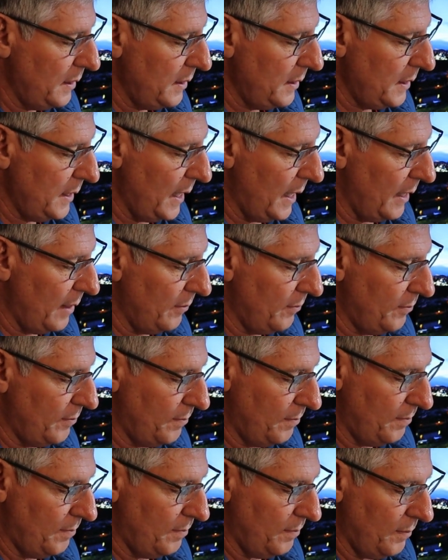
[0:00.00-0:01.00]
Yeah,
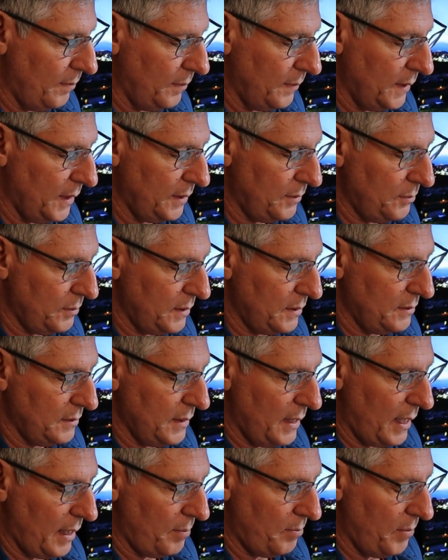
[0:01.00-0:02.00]
this is
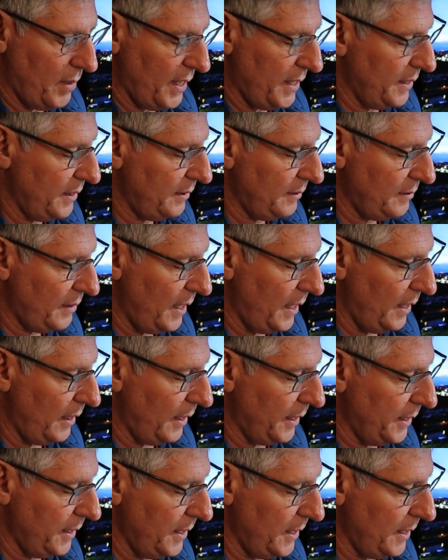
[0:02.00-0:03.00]
not a button, this is an
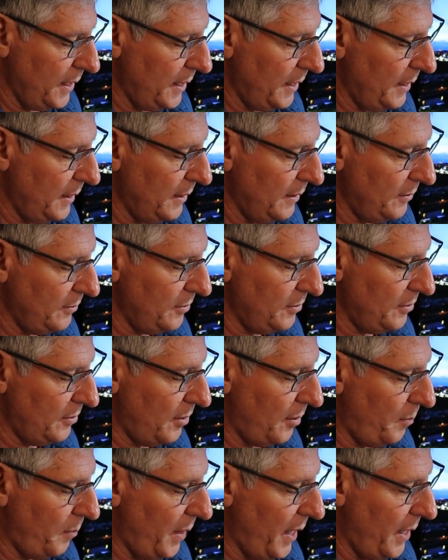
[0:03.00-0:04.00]
LED, this is
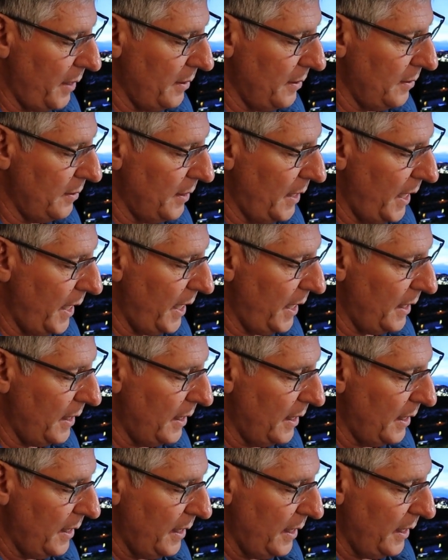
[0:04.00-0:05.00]
a button,
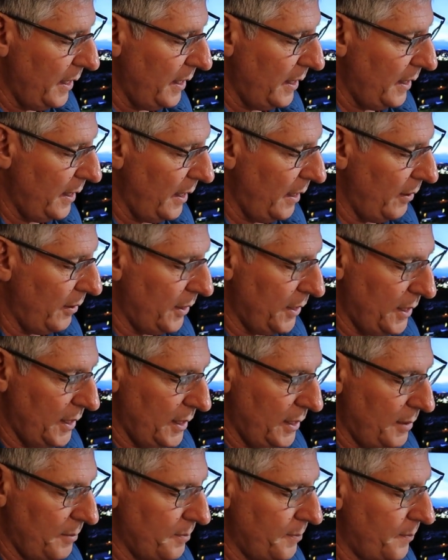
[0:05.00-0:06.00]
an
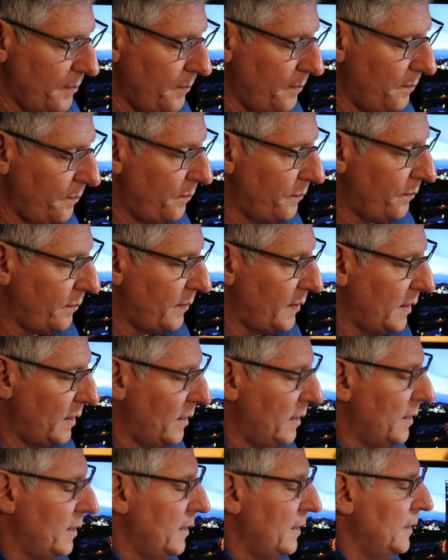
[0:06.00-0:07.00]
LED.
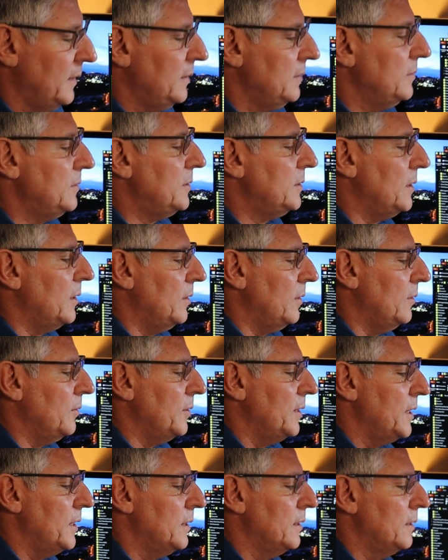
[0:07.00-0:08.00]
So
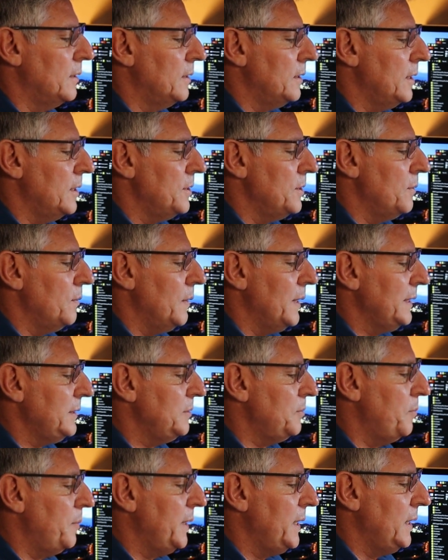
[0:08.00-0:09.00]
the
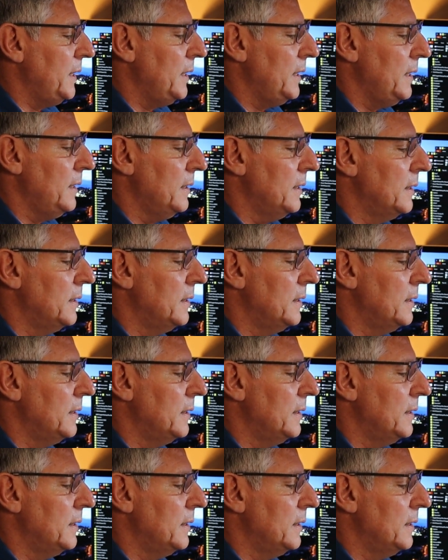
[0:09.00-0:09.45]
USB